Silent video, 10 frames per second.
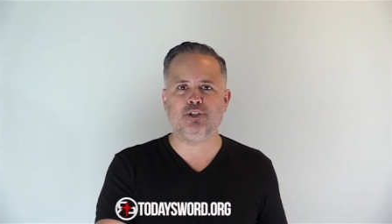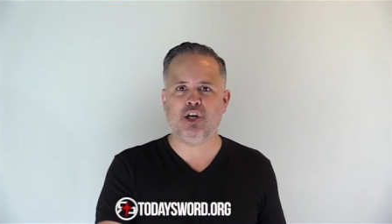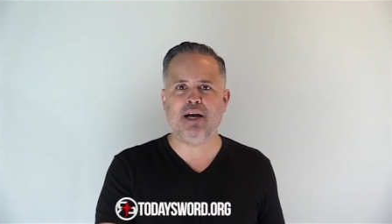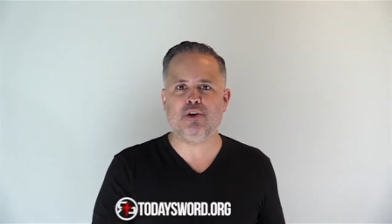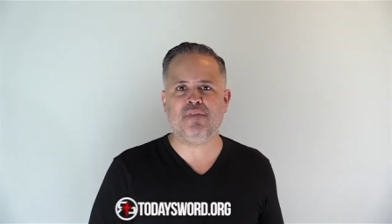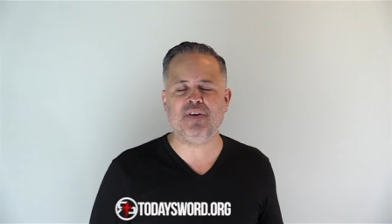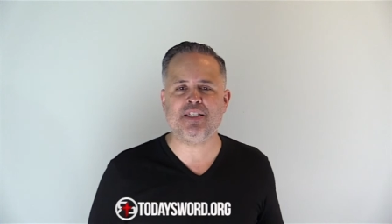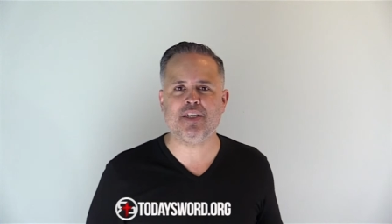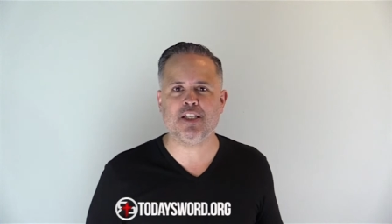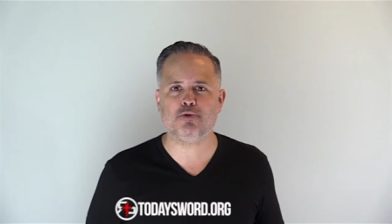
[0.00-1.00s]
giant you're
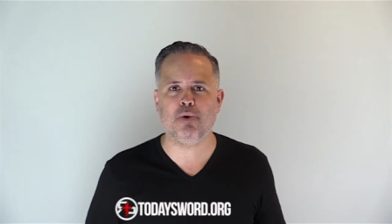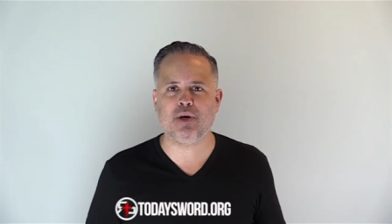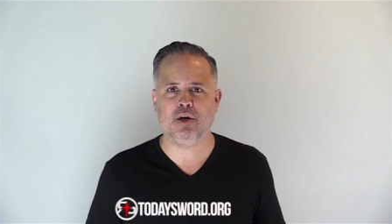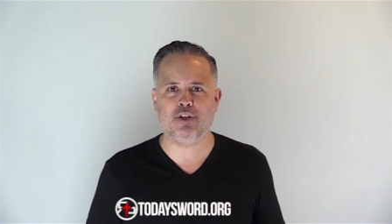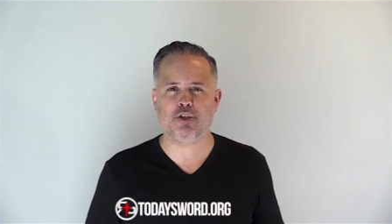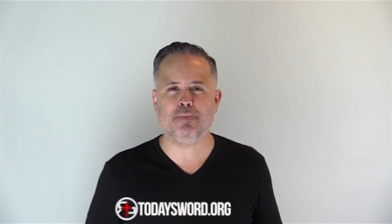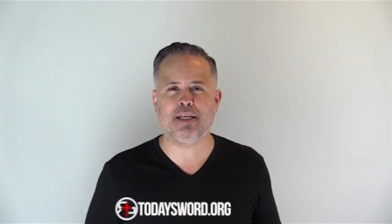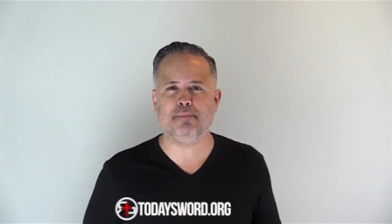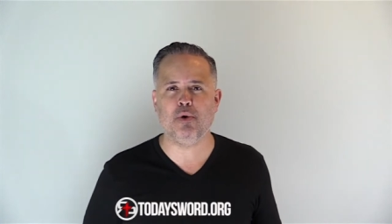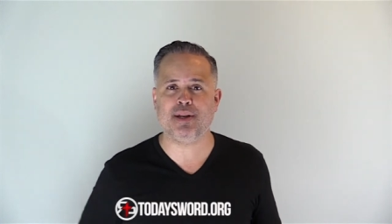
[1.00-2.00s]
facing this morning, on this
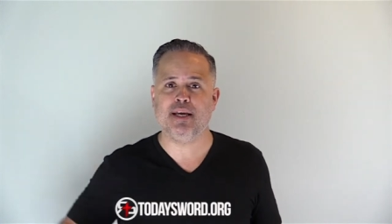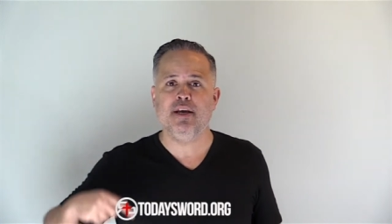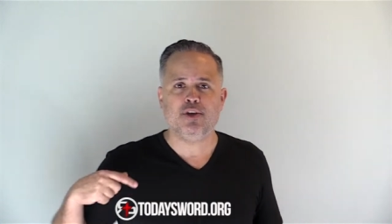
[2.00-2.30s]
Monday morning,